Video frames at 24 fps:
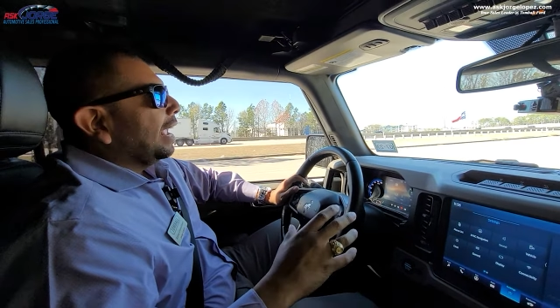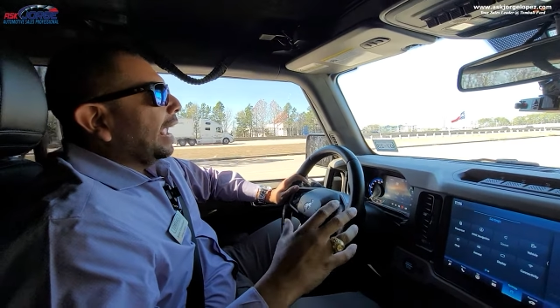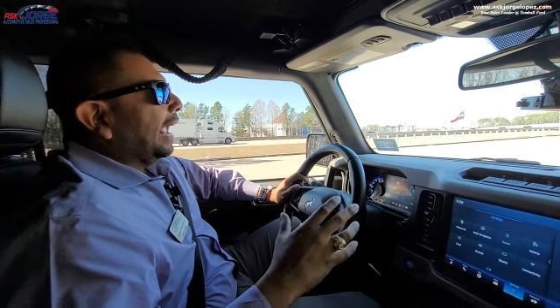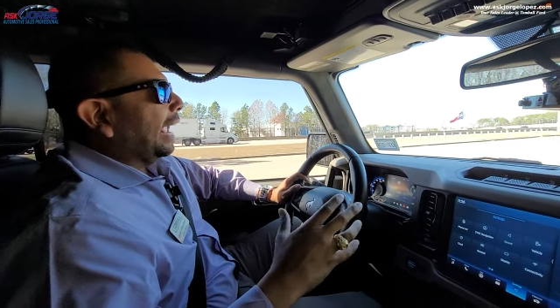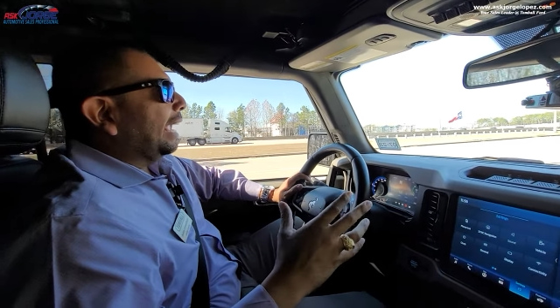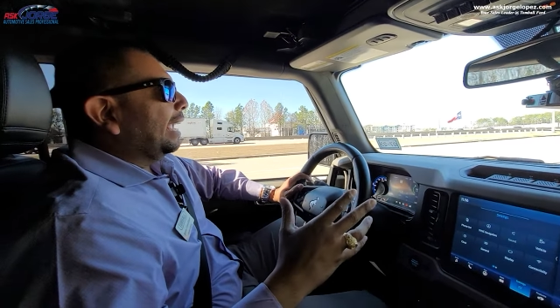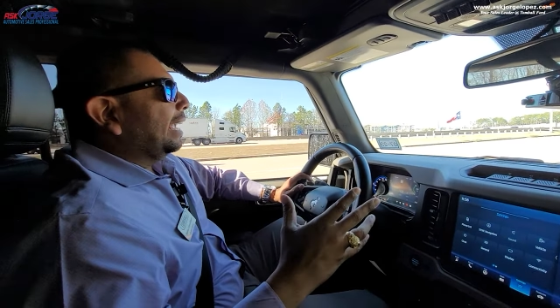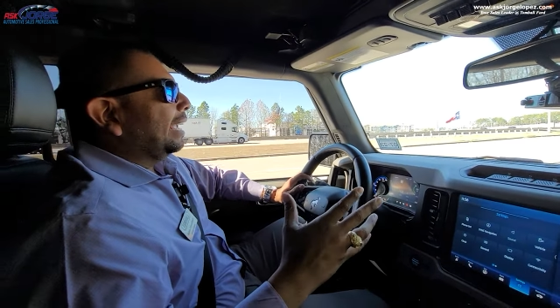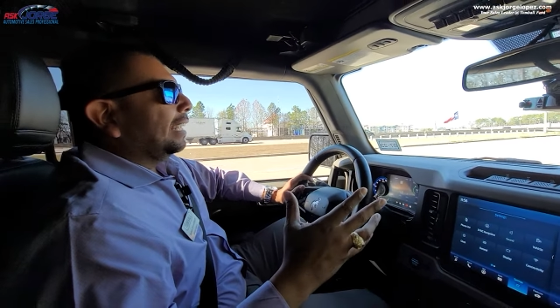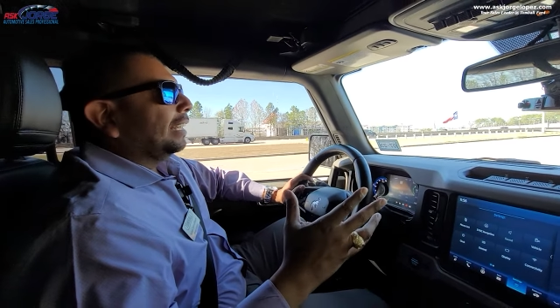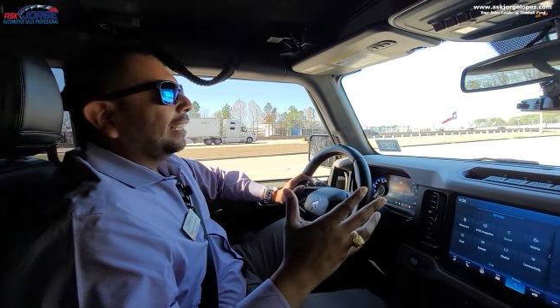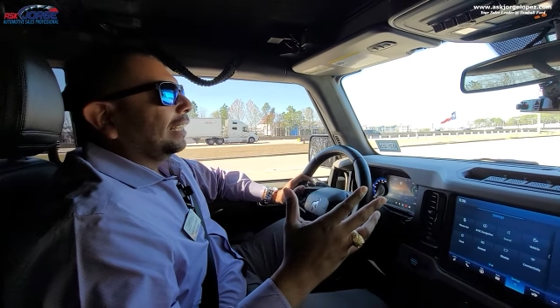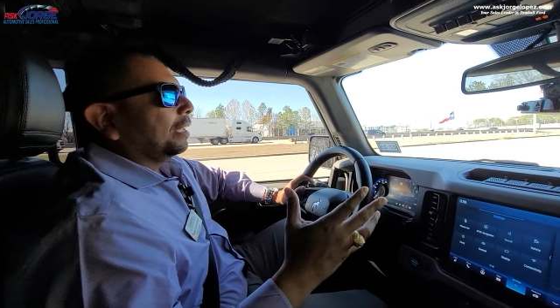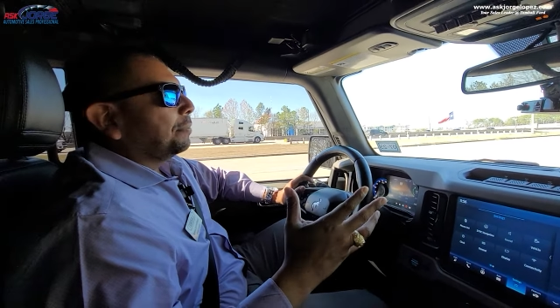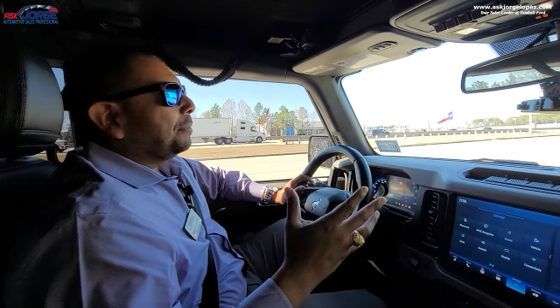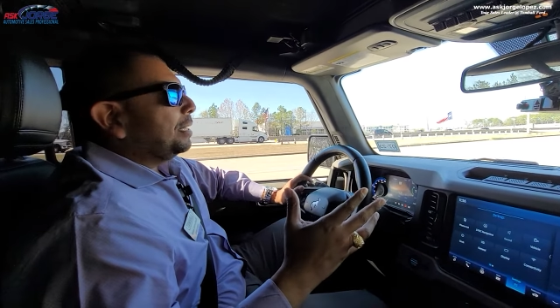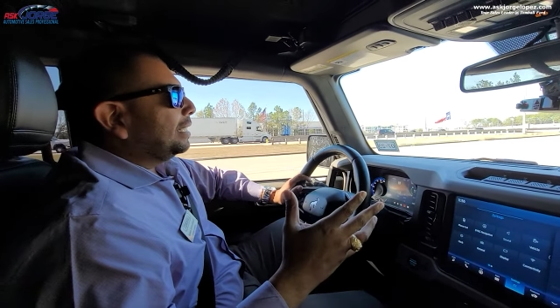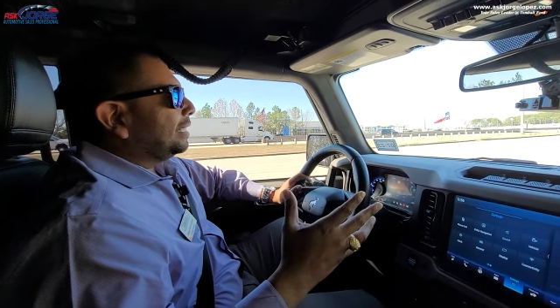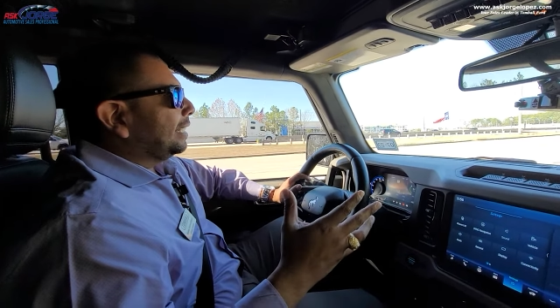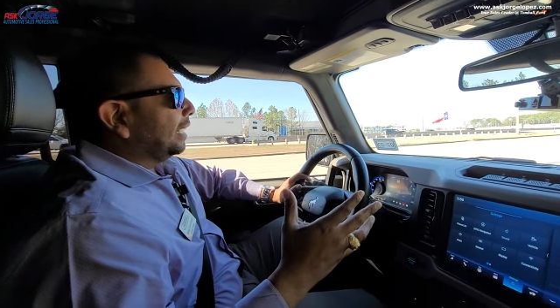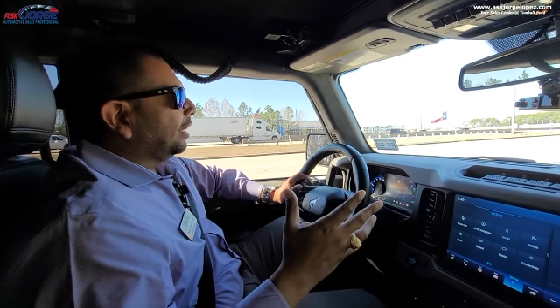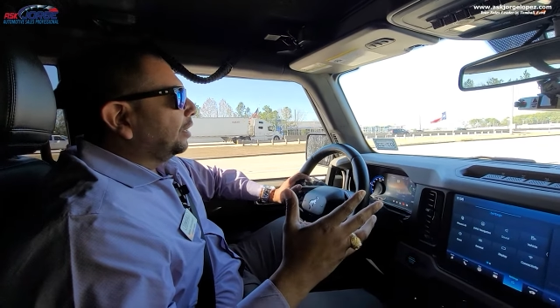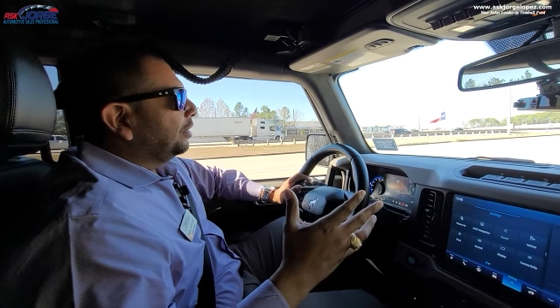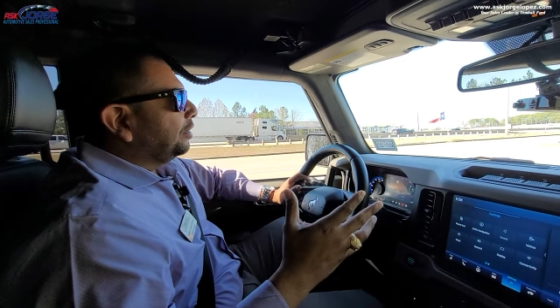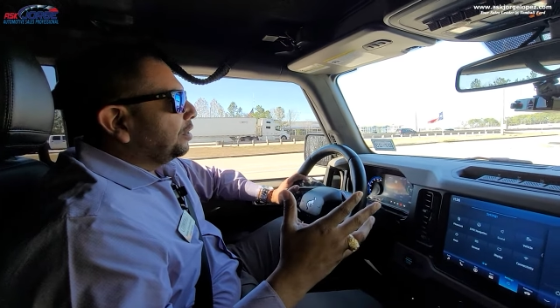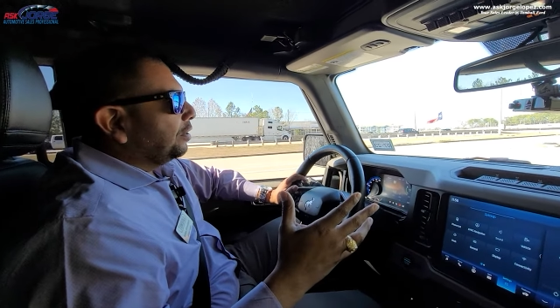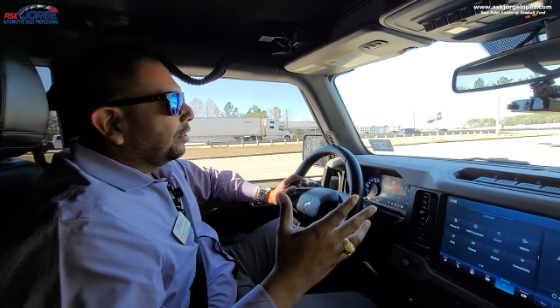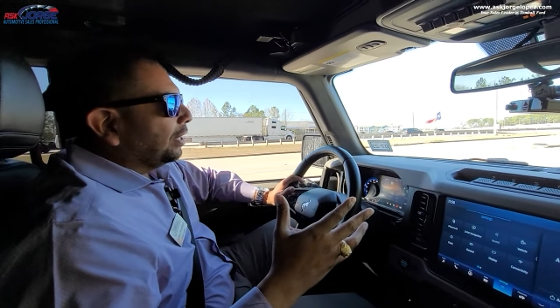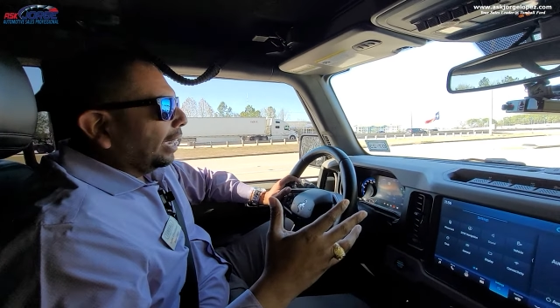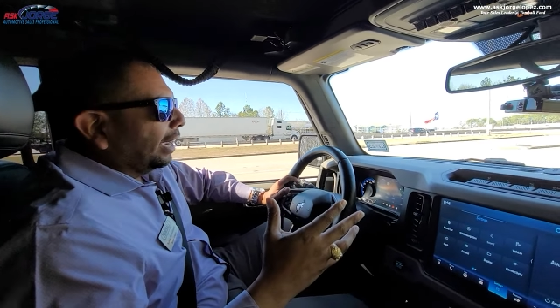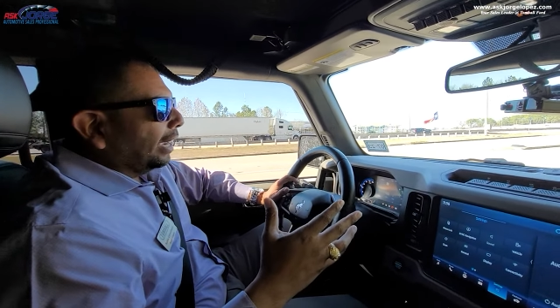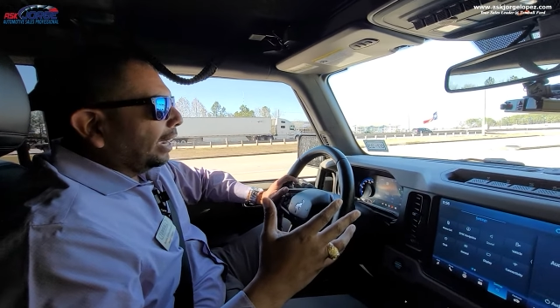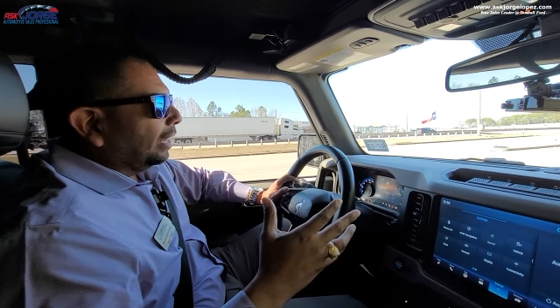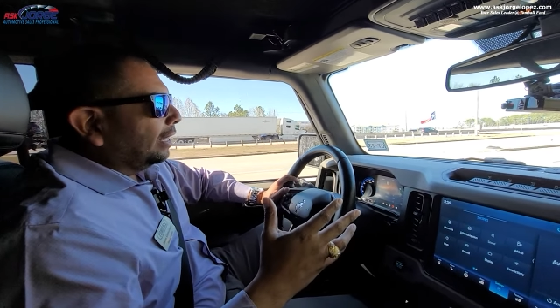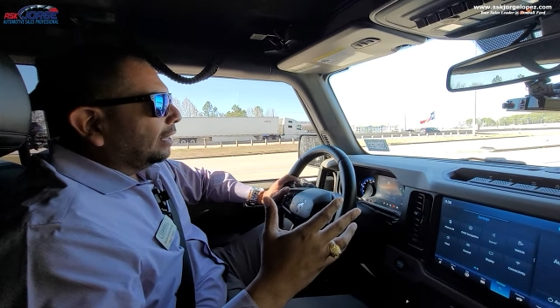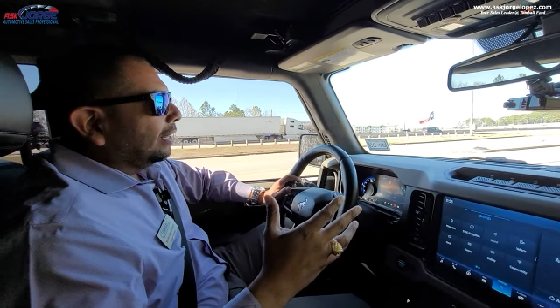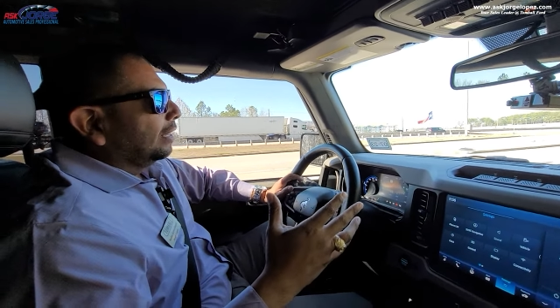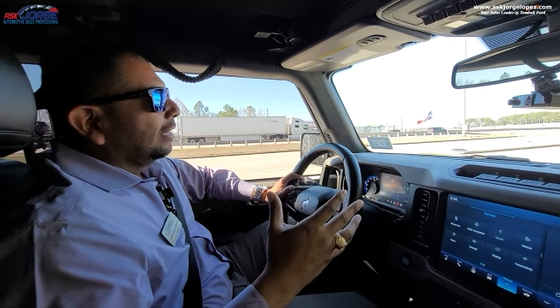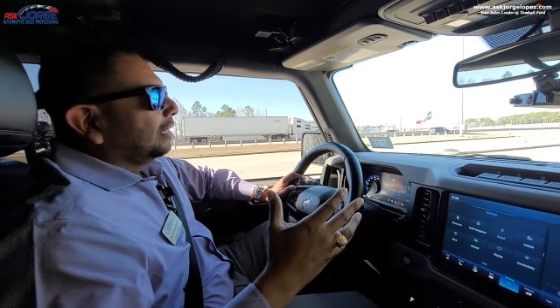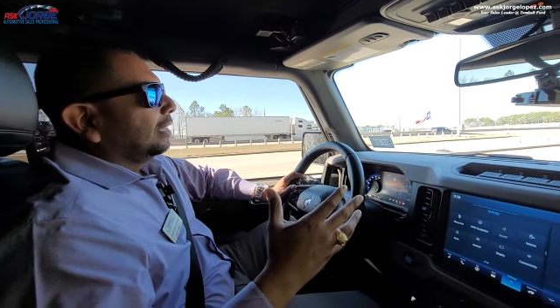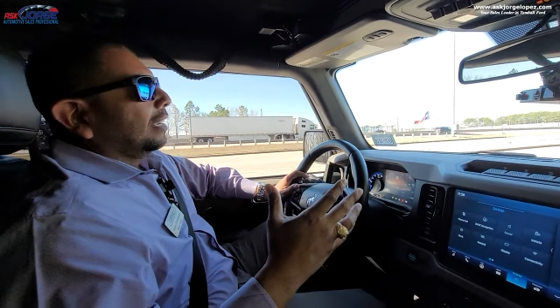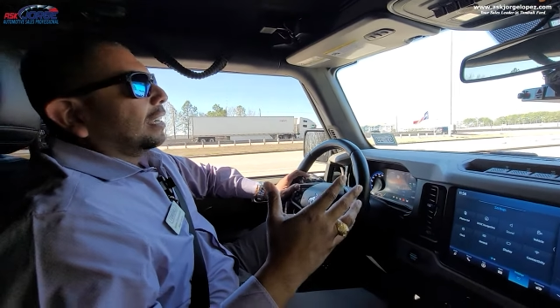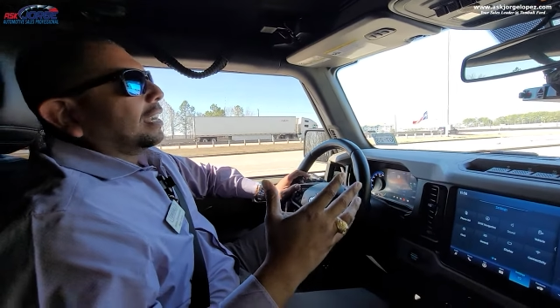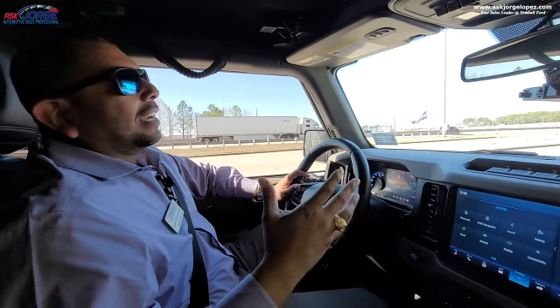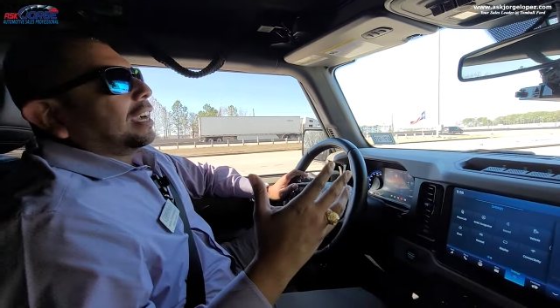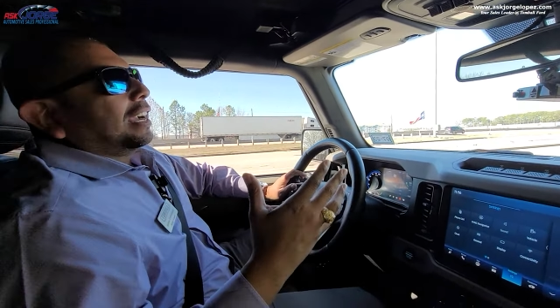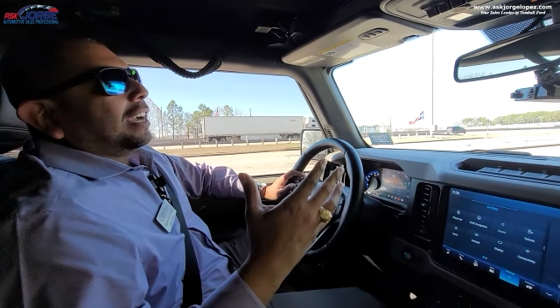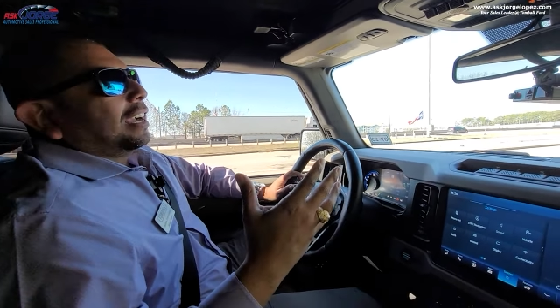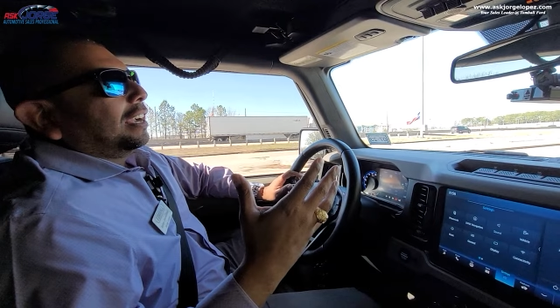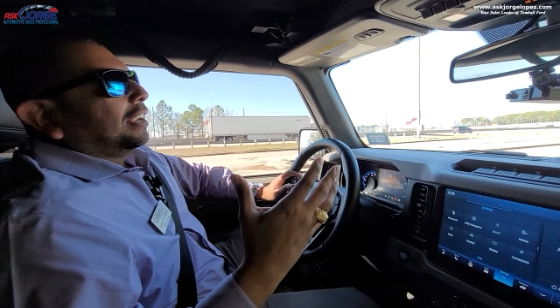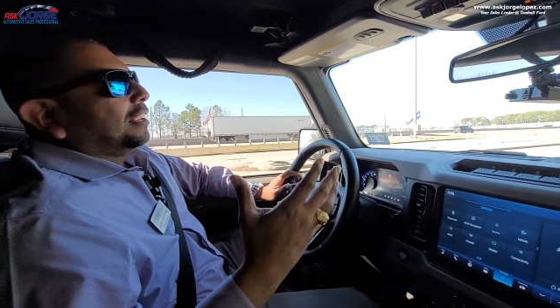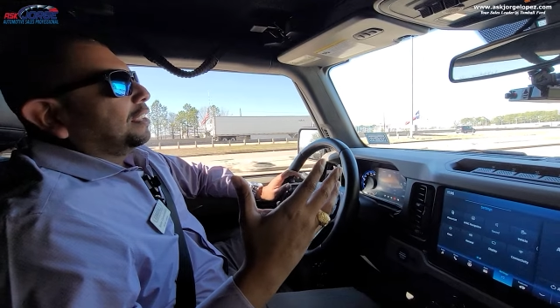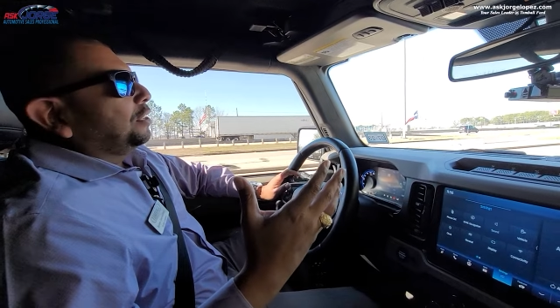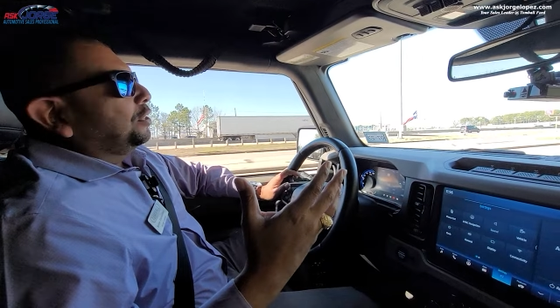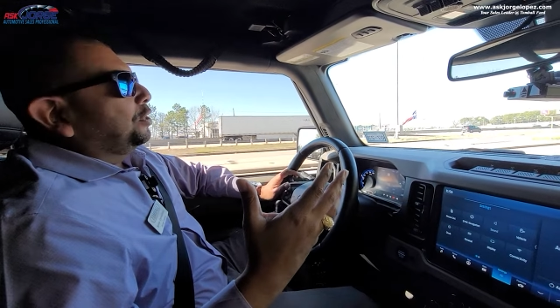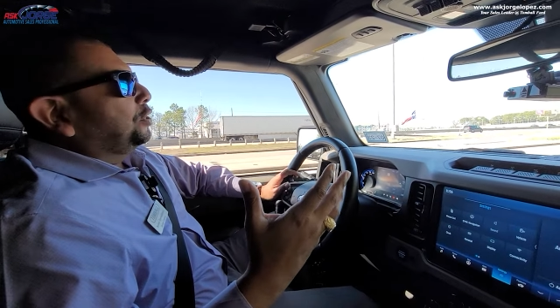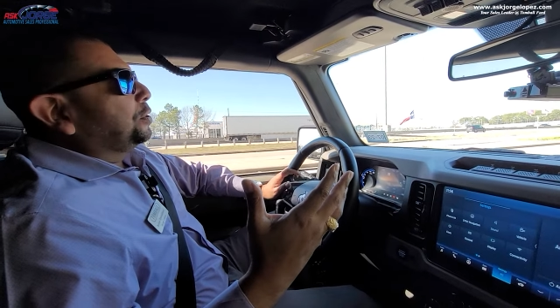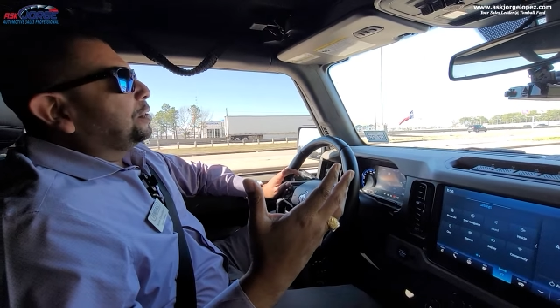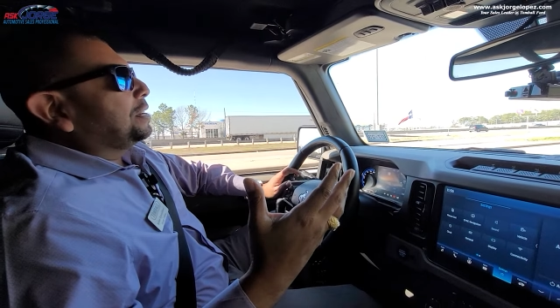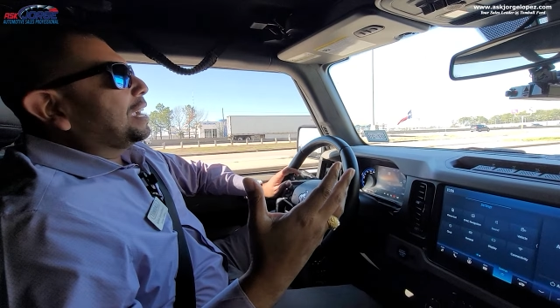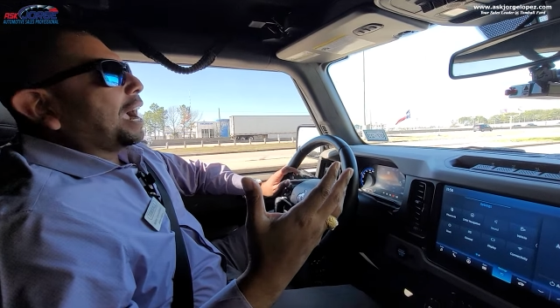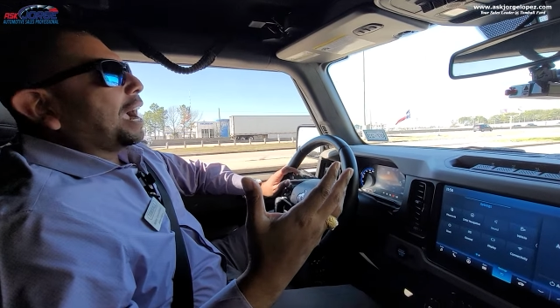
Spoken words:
And let me tell you that you